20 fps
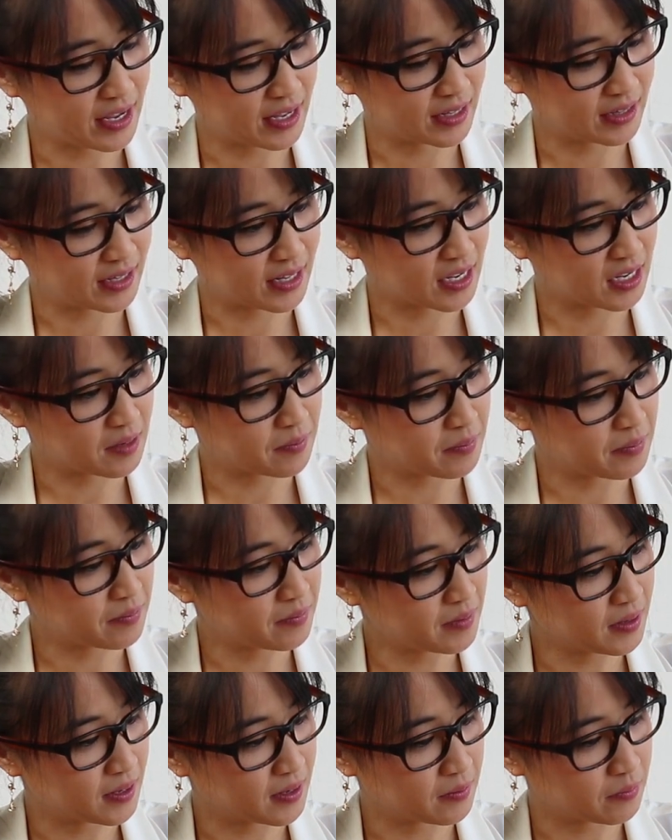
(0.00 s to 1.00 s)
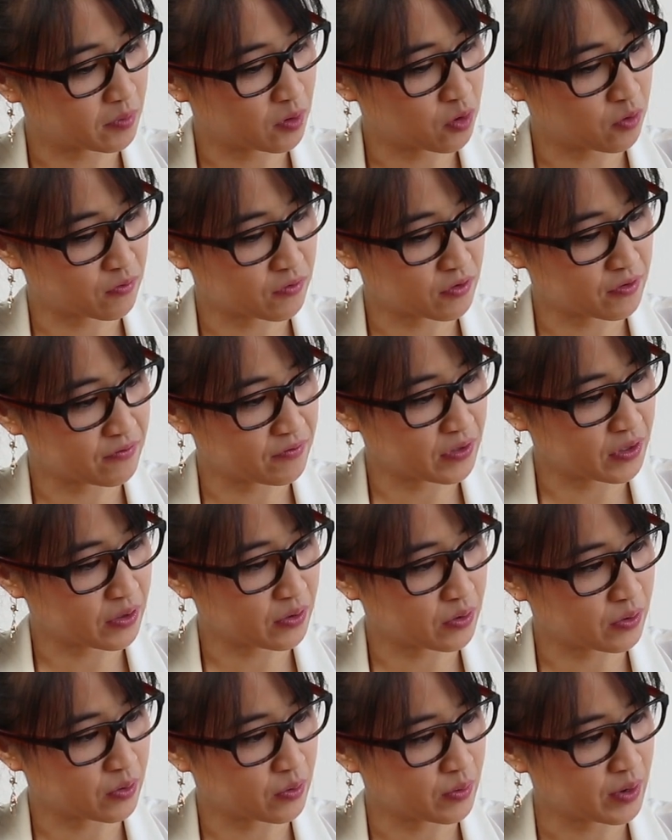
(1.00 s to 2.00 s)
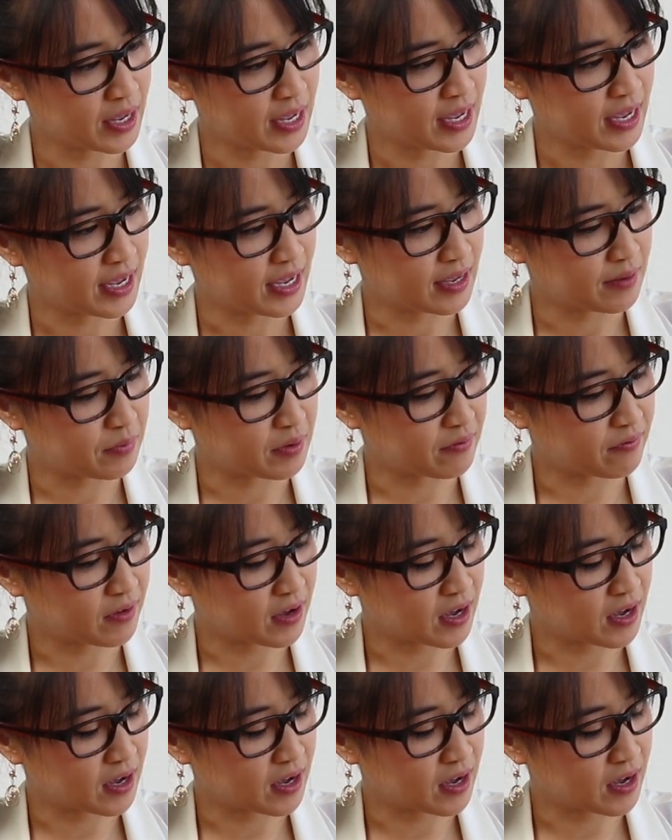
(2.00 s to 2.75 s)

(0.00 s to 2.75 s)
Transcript: and like overview. We've